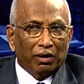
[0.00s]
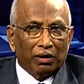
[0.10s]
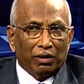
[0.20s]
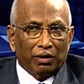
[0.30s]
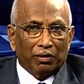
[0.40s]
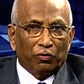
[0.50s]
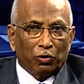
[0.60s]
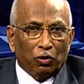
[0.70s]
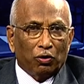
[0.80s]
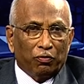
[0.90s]
uh,
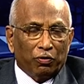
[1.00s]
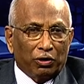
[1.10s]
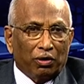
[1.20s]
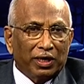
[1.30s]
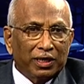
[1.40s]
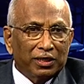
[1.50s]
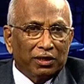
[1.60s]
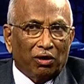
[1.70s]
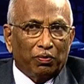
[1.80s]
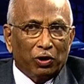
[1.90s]
Photo, Photonics
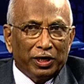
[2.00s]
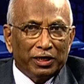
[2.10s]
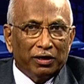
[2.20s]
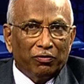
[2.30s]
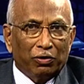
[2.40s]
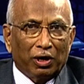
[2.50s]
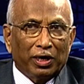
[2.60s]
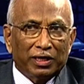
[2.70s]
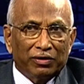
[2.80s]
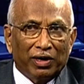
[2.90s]
Corporation,
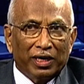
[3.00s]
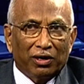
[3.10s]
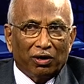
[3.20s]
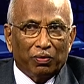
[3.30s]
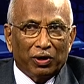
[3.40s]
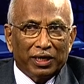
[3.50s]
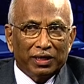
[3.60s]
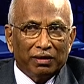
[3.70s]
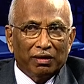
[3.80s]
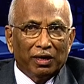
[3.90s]
Photonics Valley
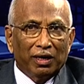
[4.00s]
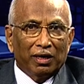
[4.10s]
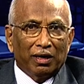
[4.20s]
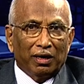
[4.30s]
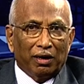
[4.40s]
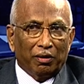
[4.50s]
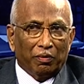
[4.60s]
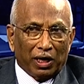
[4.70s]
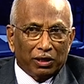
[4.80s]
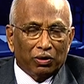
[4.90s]
Corporation, uh,
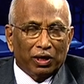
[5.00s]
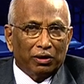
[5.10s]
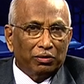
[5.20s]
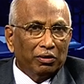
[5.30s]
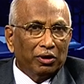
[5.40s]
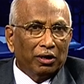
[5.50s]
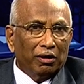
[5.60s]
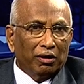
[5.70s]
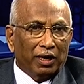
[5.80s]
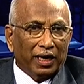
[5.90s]
Madhav Garu,
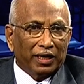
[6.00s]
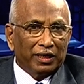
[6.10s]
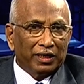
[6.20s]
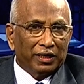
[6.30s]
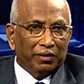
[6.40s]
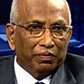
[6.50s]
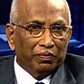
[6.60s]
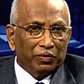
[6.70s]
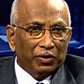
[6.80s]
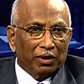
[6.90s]
and
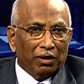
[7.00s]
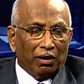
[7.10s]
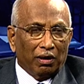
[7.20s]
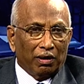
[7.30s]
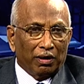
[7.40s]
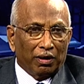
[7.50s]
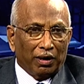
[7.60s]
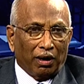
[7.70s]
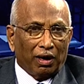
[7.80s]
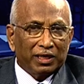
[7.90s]
um, uh,
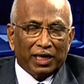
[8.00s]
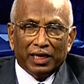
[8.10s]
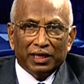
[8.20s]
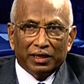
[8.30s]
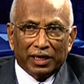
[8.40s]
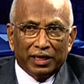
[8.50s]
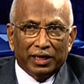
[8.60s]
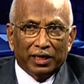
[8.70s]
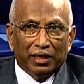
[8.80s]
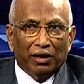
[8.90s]
R. Shailendra
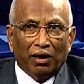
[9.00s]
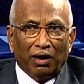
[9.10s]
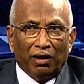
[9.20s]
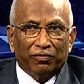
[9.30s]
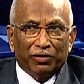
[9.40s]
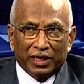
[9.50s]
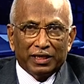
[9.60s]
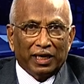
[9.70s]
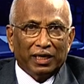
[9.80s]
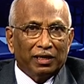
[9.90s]
Reddy of
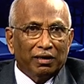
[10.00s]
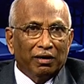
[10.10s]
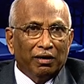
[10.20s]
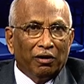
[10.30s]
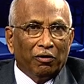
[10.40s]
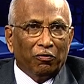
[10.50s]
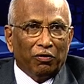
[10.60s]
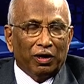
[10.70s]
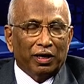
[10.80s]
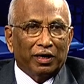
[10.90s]
TSAT
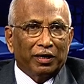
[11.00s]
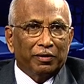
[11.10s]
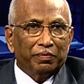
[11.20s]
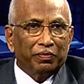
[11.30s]
for uh,